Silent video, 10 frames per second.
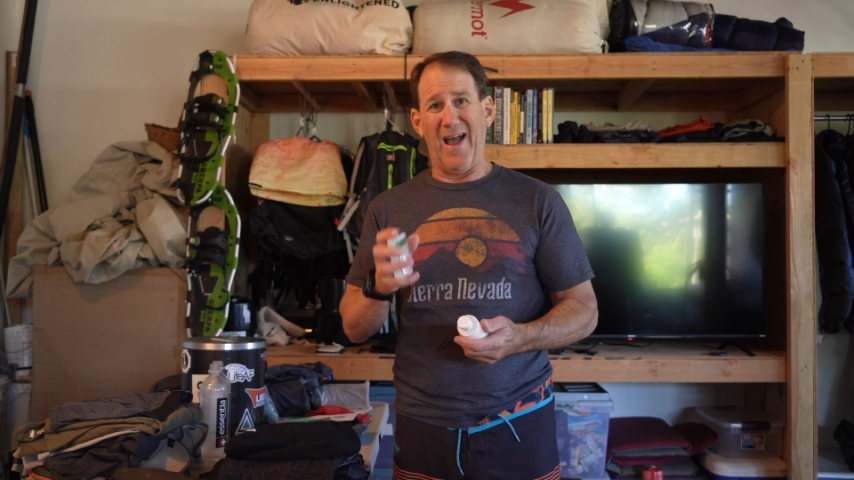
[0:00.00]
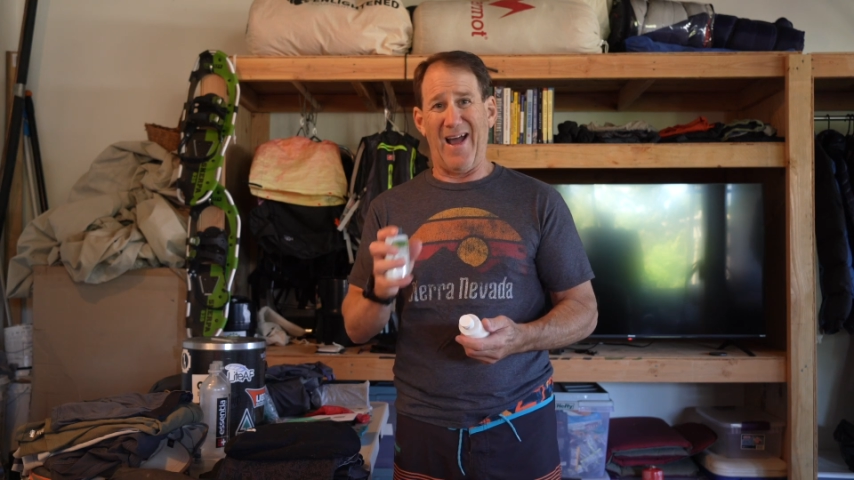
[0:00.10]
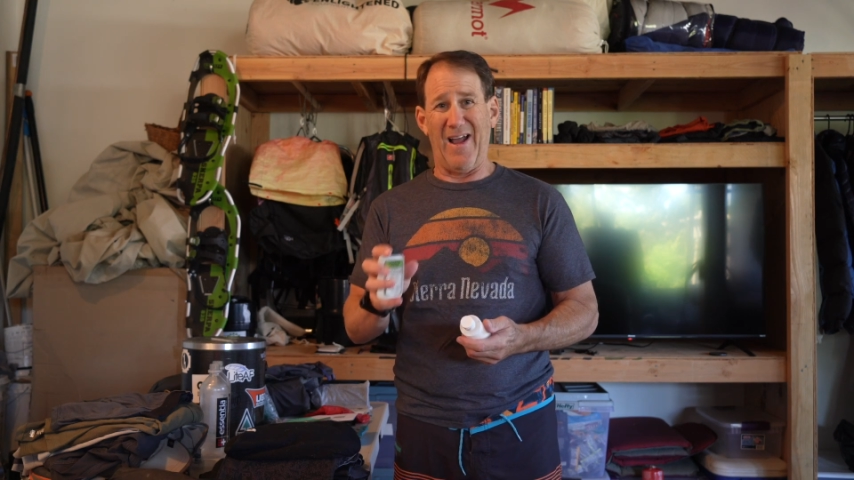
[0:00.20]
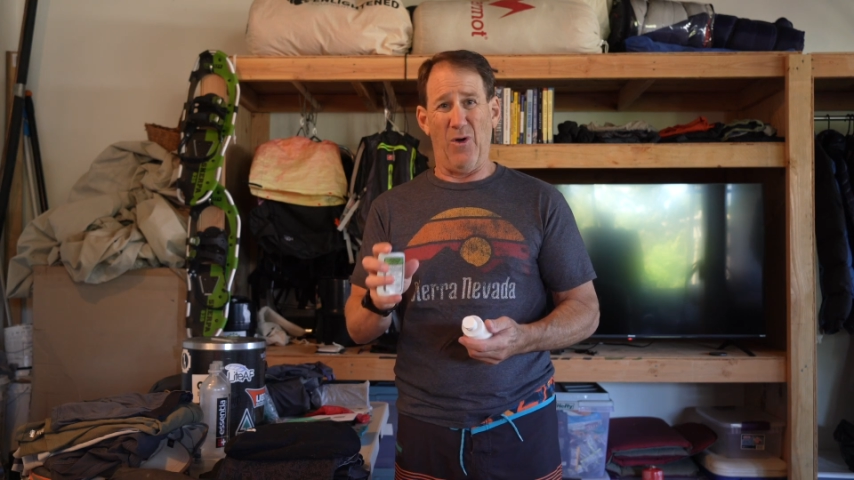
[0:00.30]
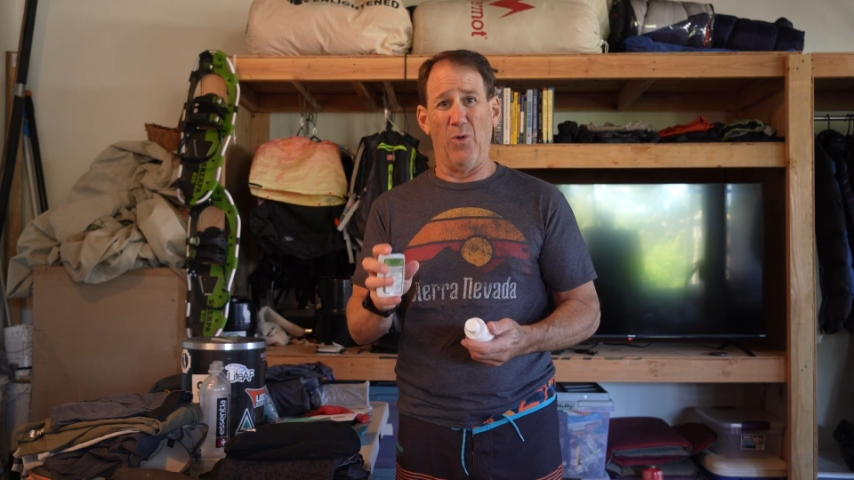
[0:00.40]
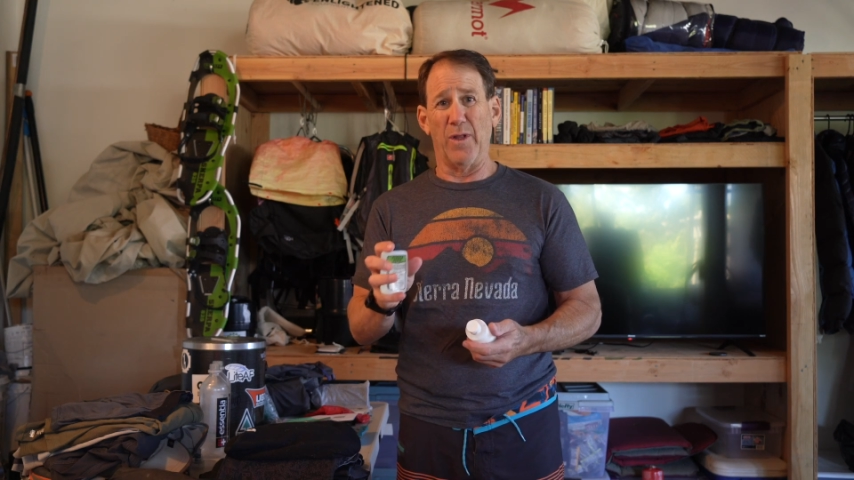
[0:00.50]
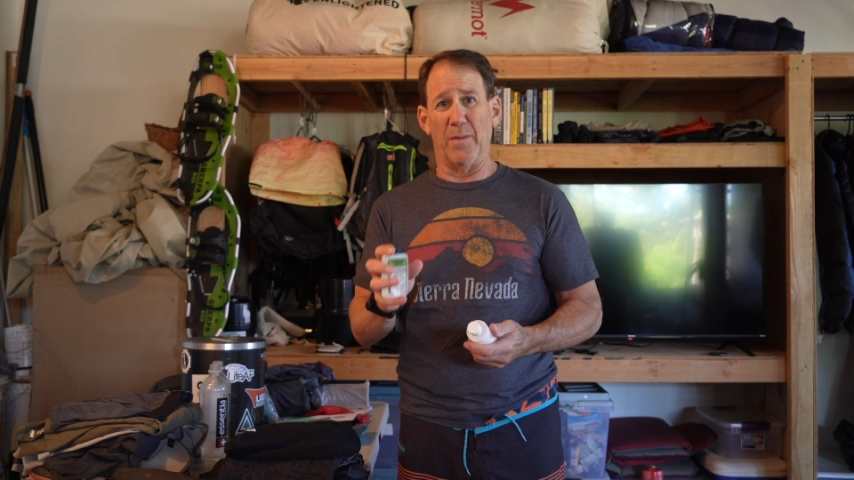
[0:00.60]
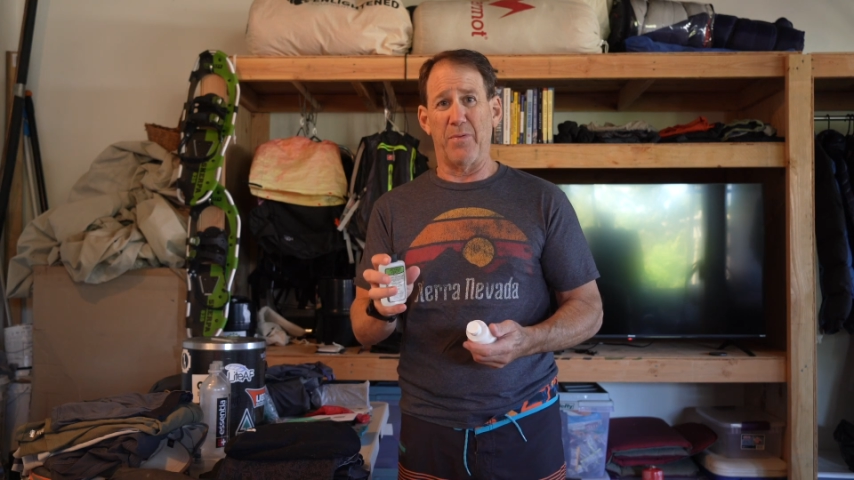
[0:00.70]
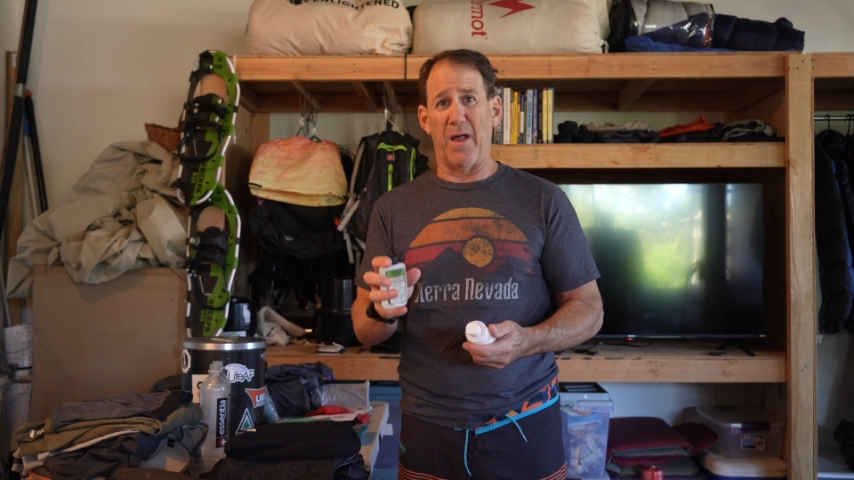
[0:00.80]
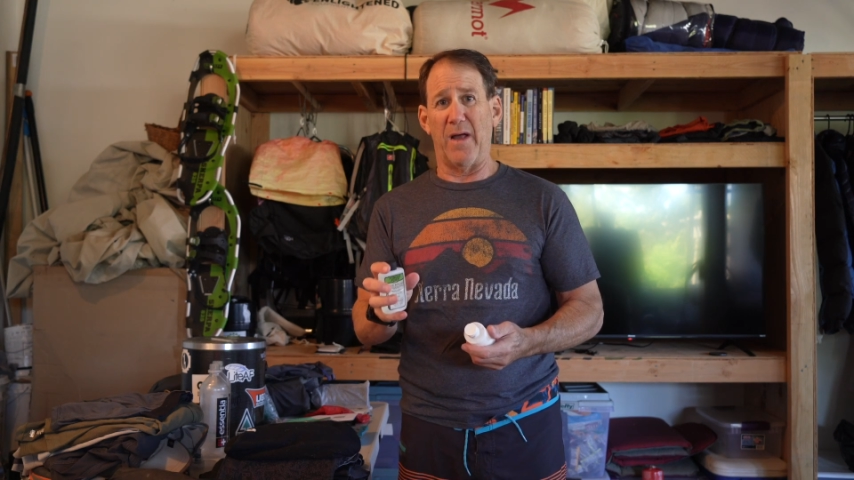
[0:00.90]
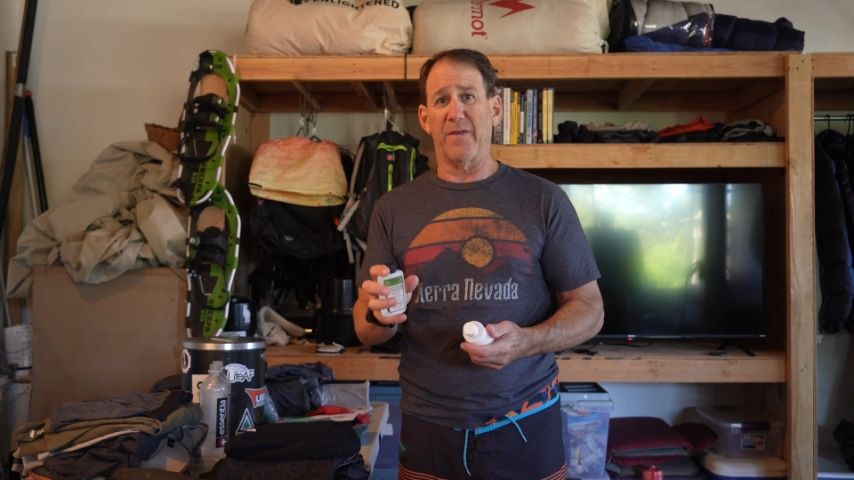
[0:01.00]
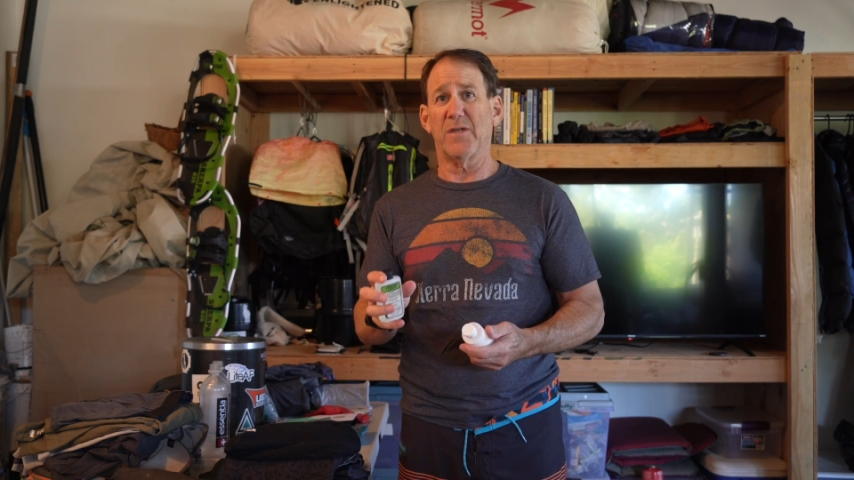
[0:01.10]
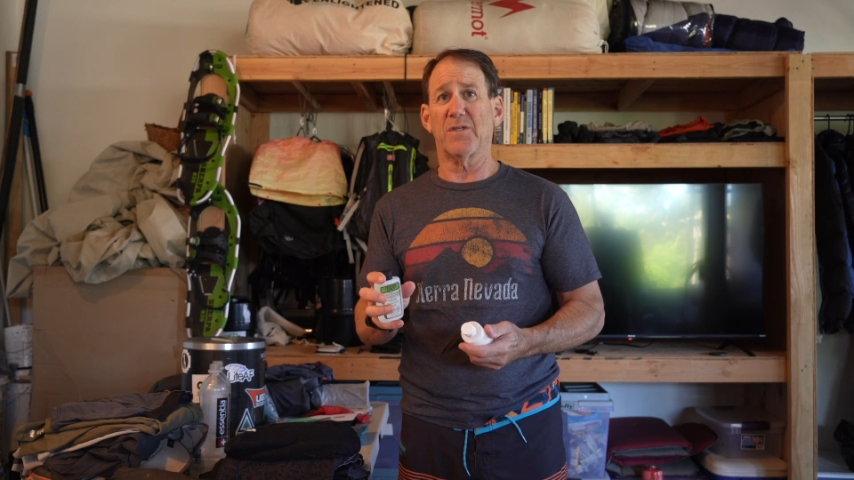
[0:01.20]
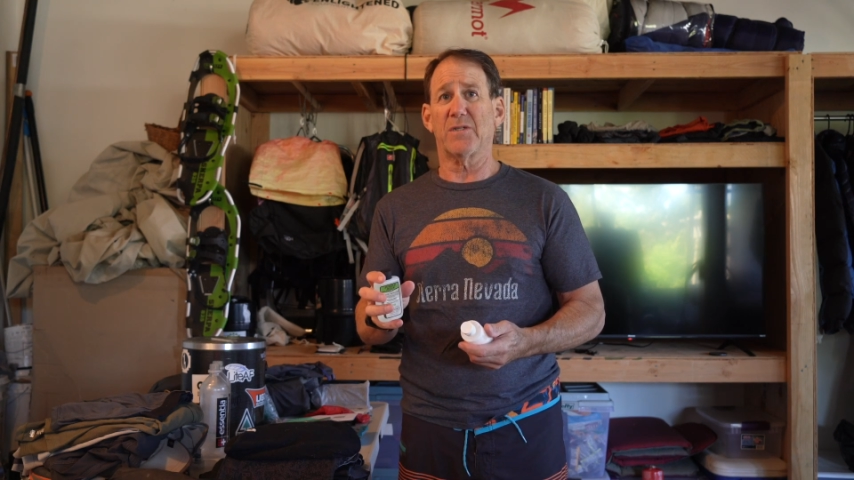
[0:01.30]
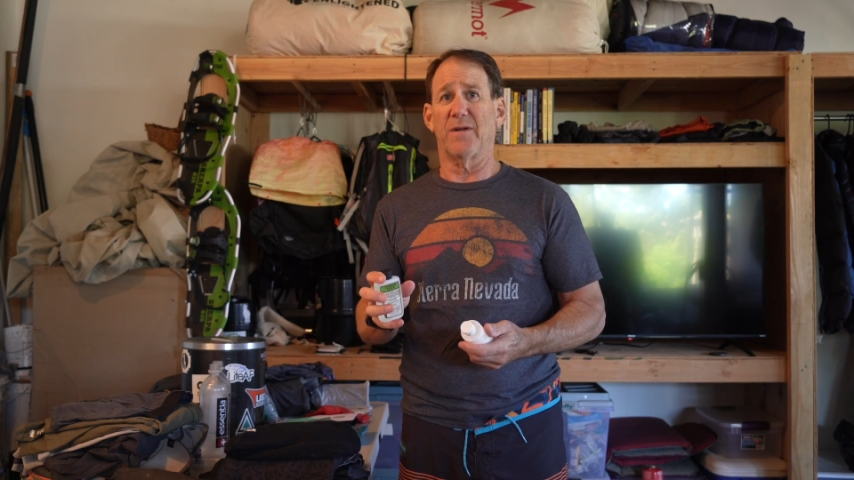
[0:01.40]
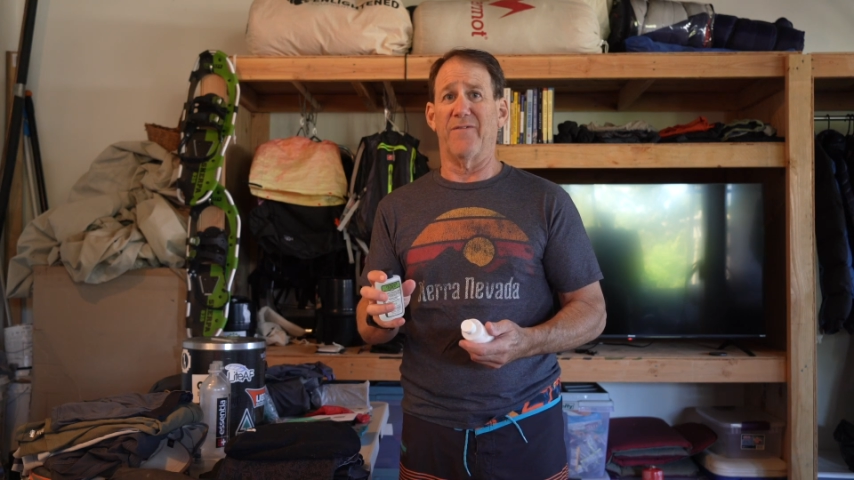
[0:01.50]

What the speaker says: I only apply this